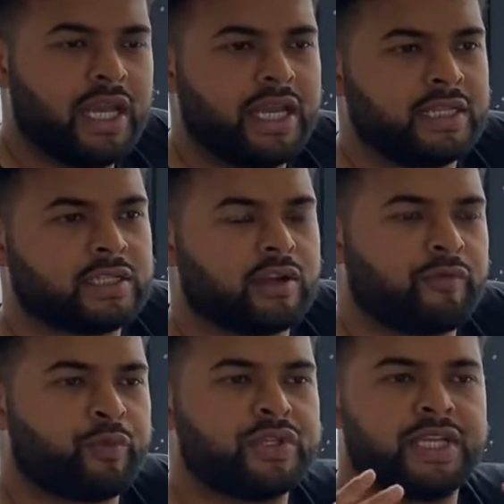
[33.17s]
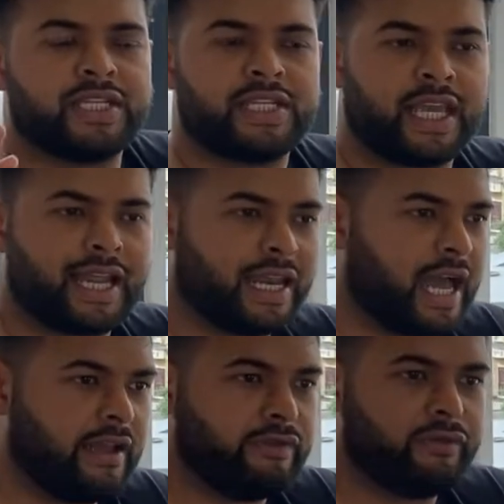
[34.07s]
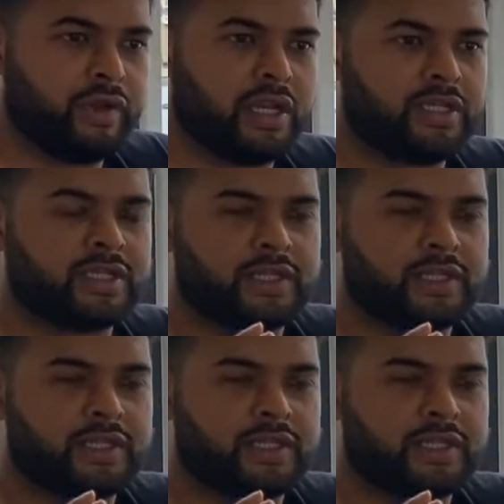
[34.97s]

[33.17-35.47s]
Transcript: instead of presenting at live events